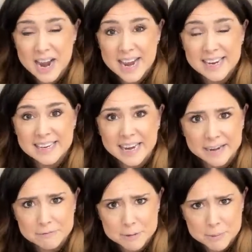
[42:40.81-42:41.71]
I
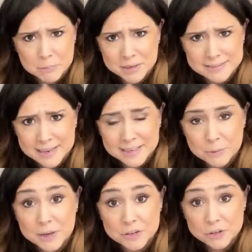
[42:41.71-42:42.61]
can't remember exactly
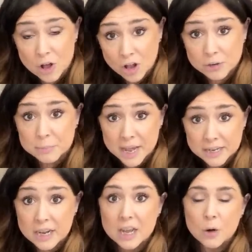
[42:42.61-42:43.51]
what it's called, but
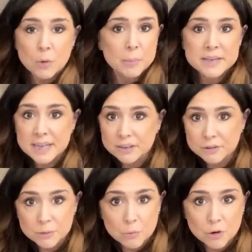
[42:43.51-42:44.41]
we'll be telling
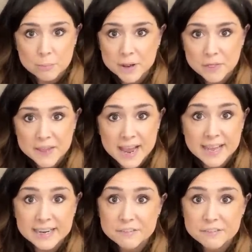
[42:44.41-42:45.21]
you more about that.